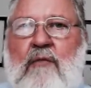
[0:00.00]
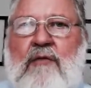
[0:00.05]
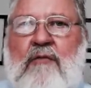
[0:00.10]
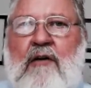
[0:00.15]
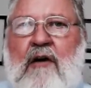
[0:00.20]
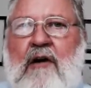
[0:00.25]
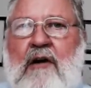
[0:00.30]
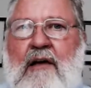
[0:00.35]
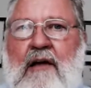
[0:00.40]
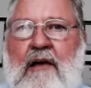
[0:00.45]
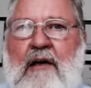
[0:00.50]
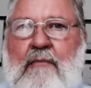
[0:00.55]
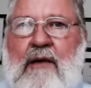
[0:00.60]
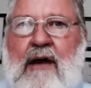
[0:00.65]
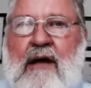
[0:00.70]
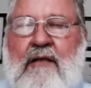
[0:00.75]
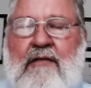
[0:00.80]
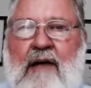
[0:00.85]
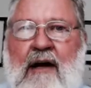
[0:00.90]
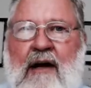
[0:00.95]
talking
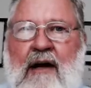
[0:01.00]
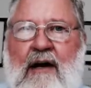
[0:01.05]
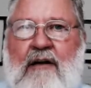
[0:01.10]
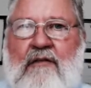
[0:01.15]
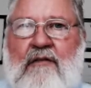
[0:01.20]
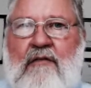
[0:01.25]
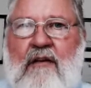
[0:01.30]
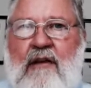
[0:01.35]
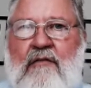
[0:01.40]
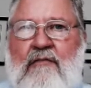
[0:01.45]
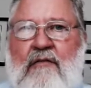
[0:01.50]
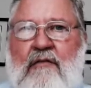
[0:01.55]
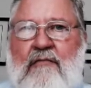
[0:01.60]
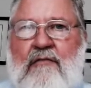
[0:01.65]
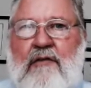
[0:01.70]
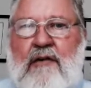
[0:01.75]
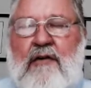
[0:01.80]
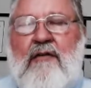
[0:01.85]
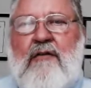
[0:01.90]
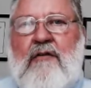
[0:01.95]
about the highest level
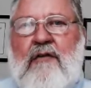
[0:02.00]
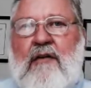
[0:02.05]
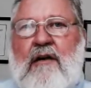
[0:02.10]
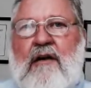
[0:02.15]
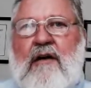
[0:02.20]
view